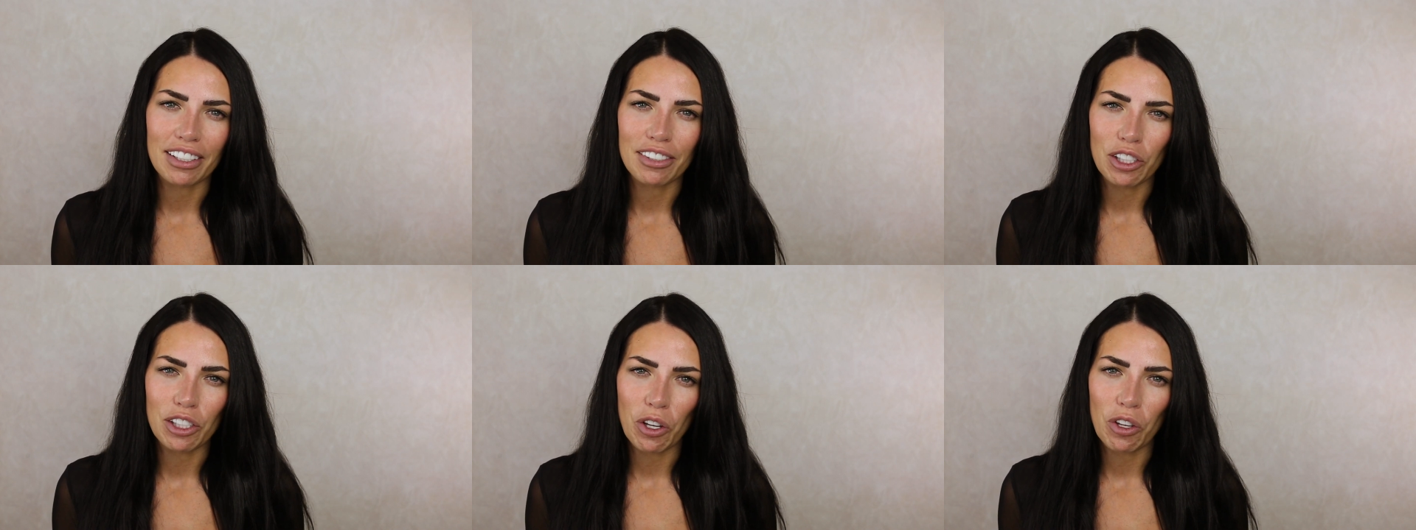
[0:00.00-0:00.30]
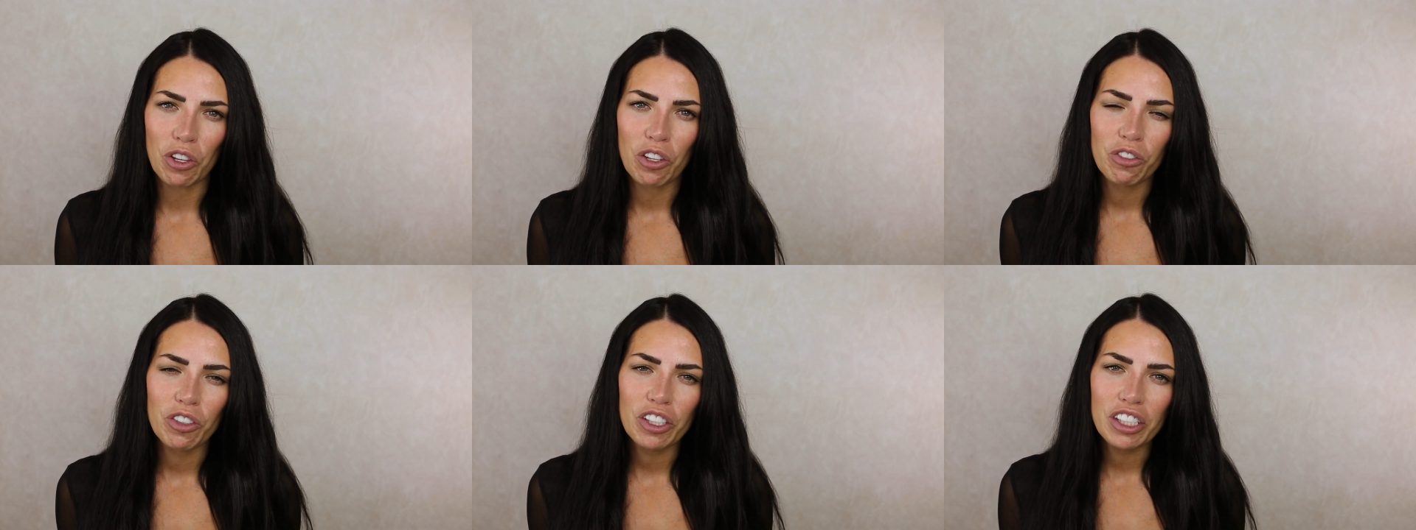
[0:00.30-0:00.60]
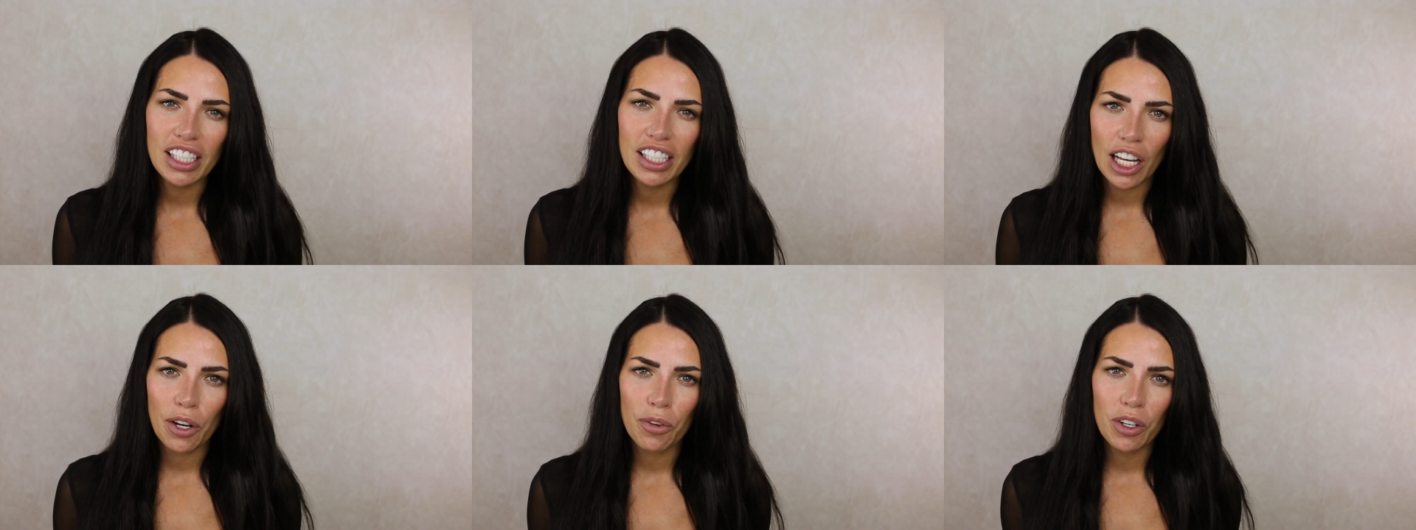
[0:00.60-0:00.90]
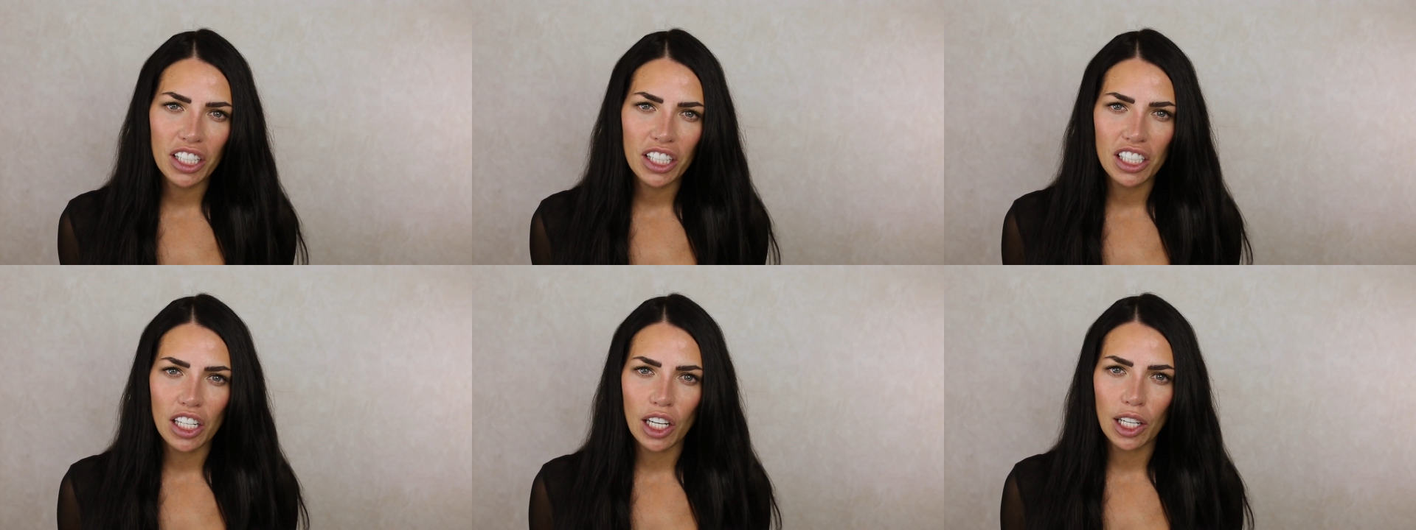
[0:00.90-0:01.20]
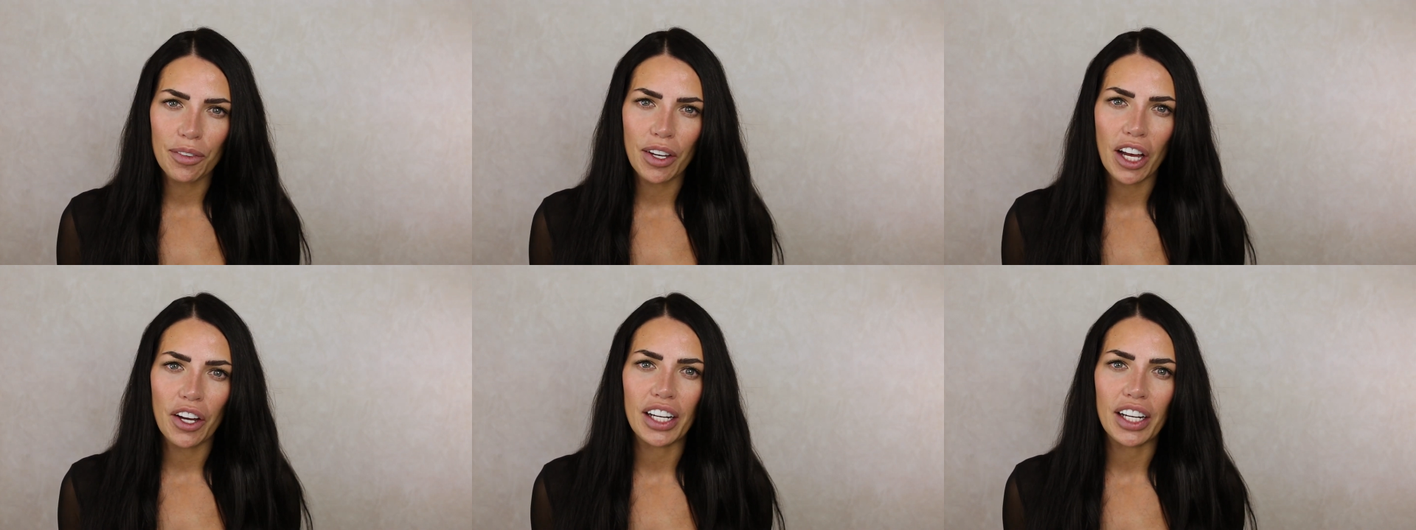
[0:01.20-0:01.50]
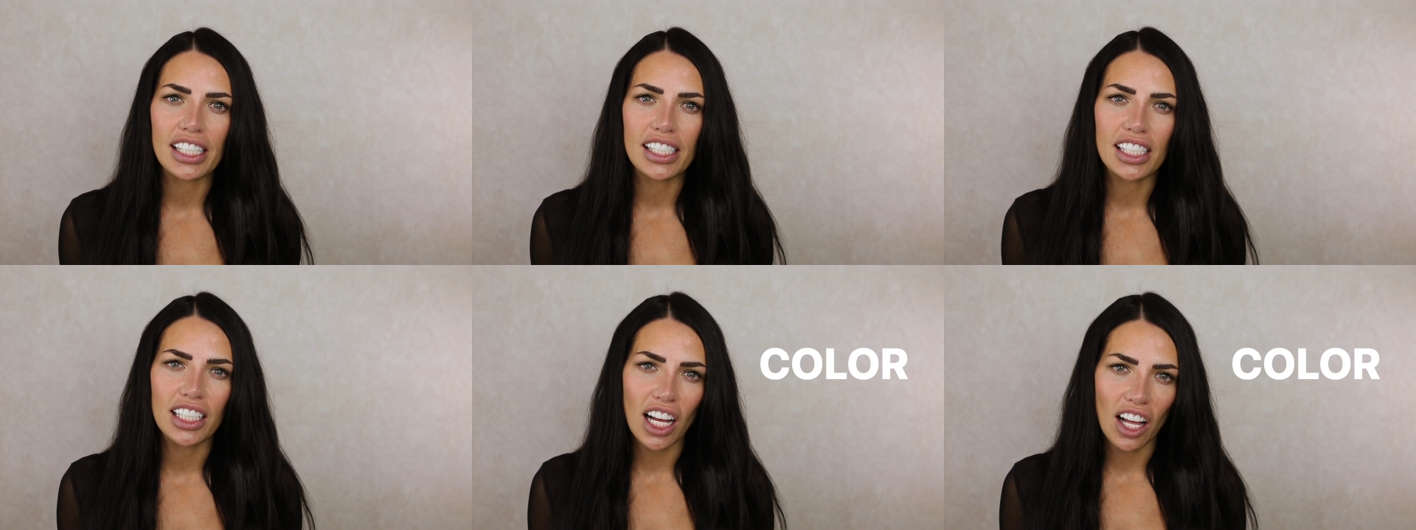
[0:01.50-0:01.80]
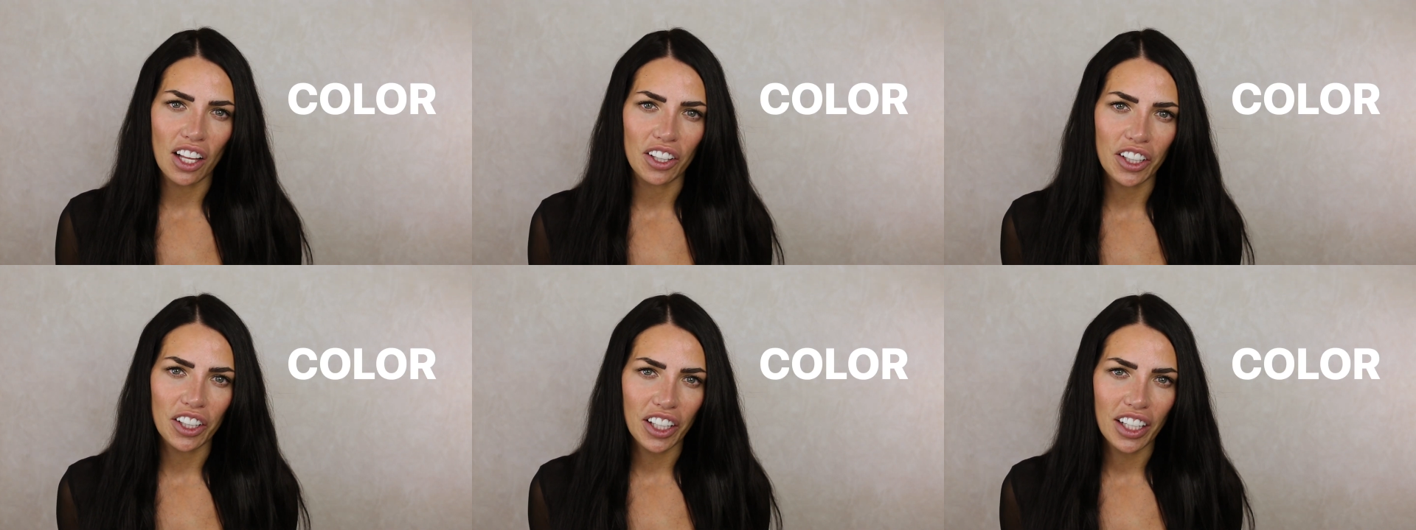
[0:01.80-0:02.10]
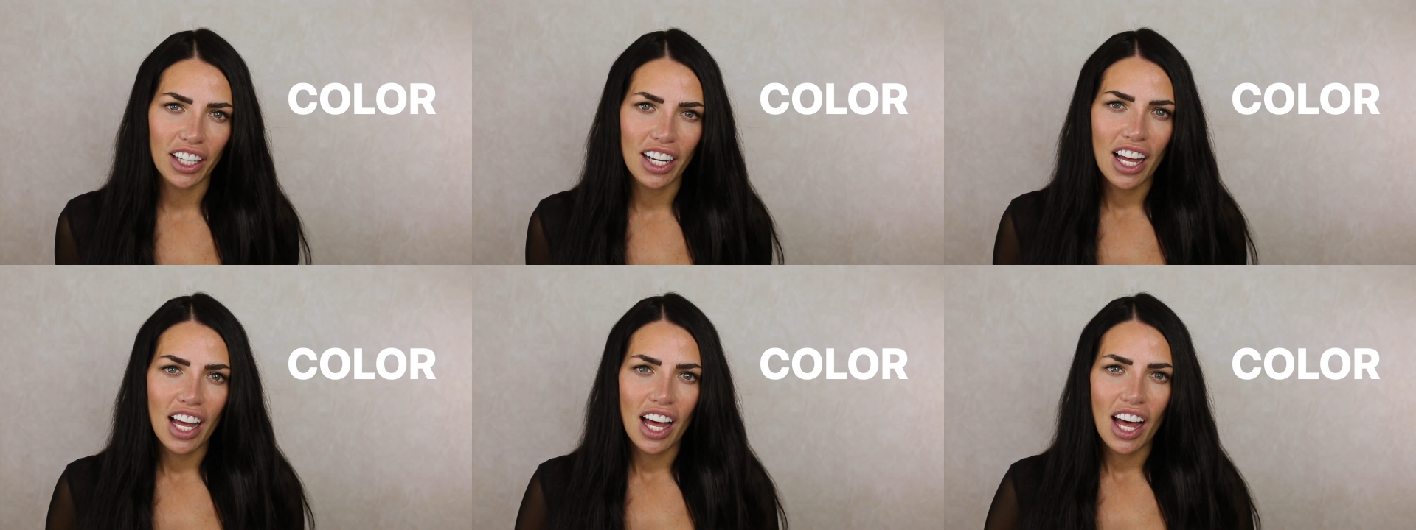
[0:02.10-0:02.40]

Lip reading: So the first thing I want to talk about is color.